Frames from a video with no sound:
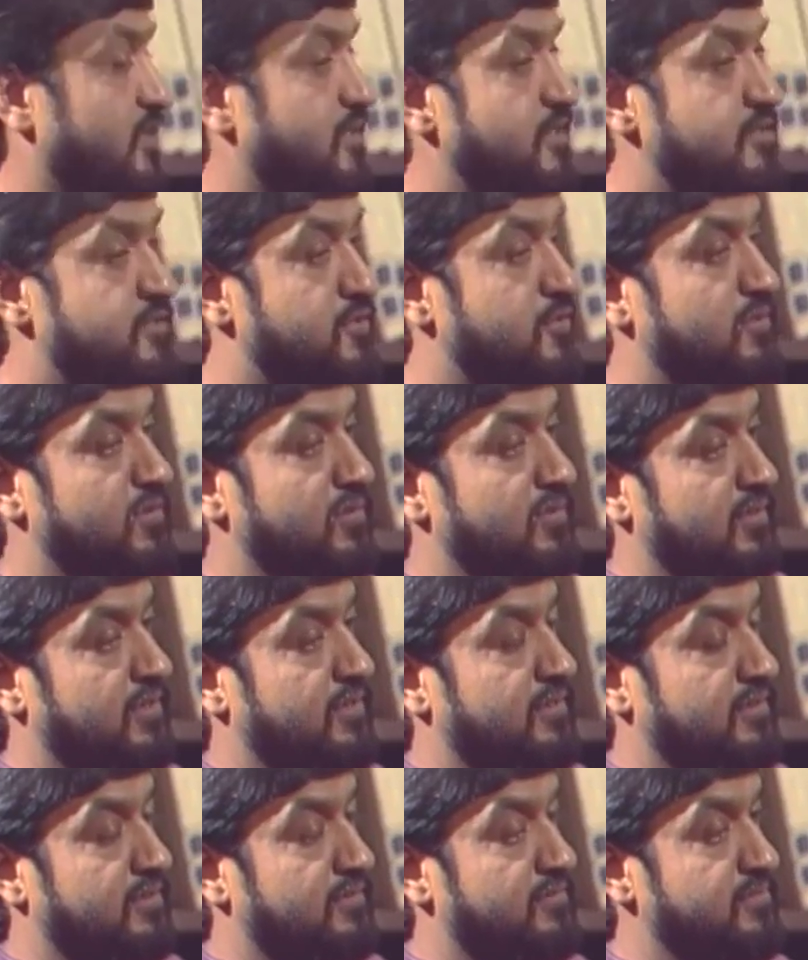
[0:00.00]

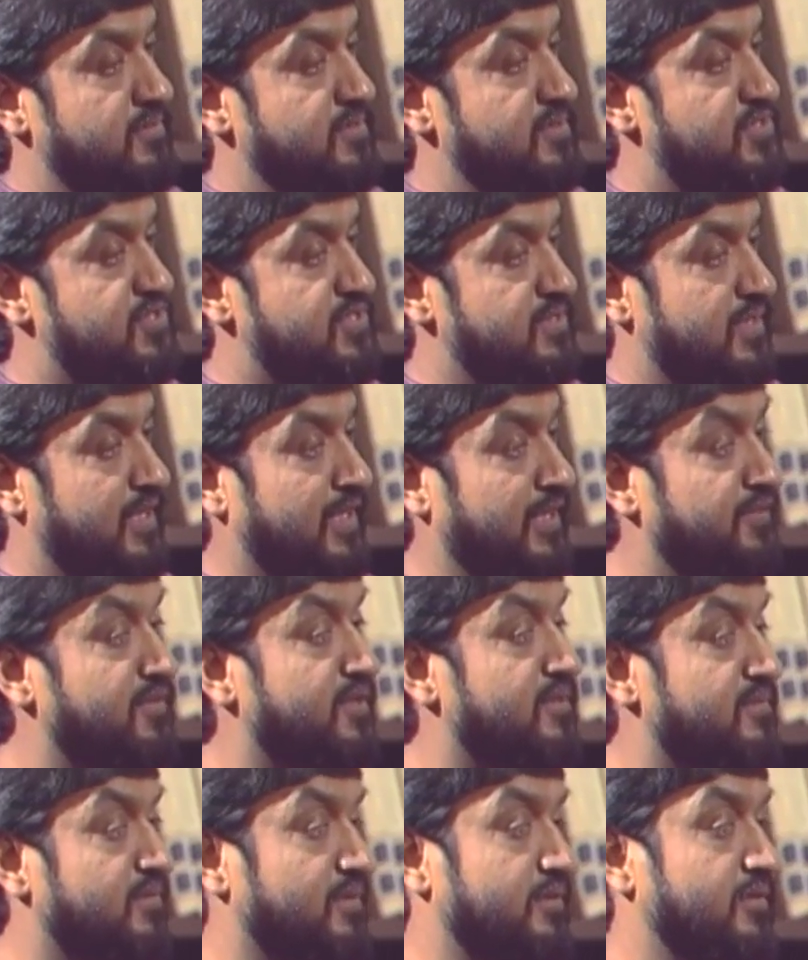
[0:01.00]
So
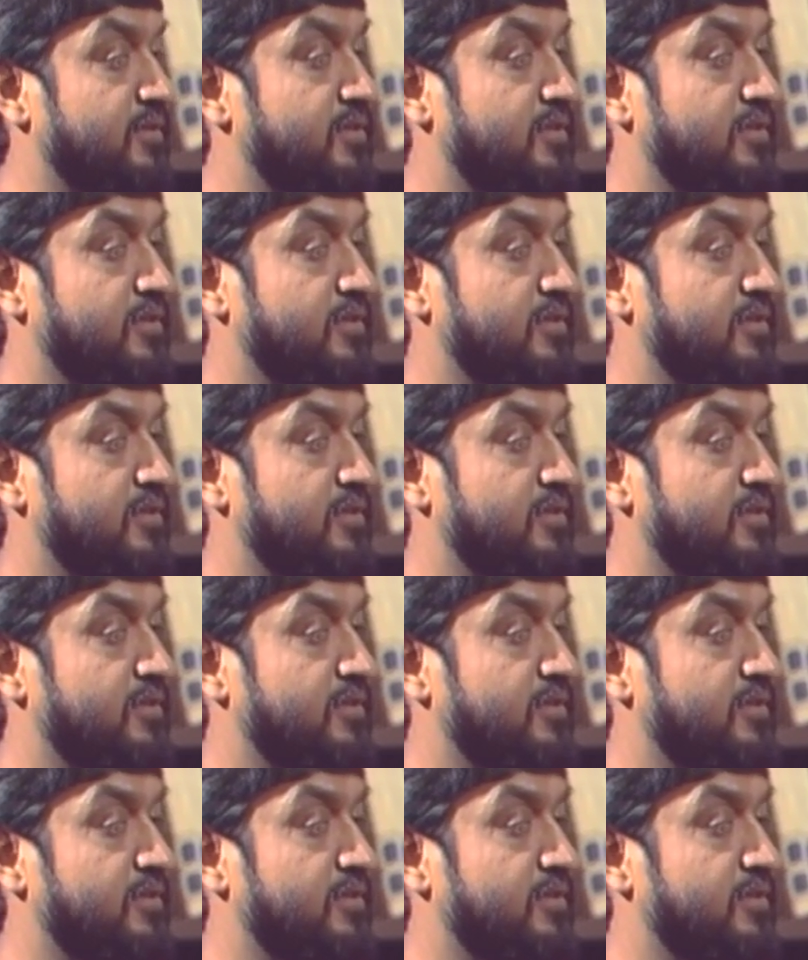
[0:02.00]
either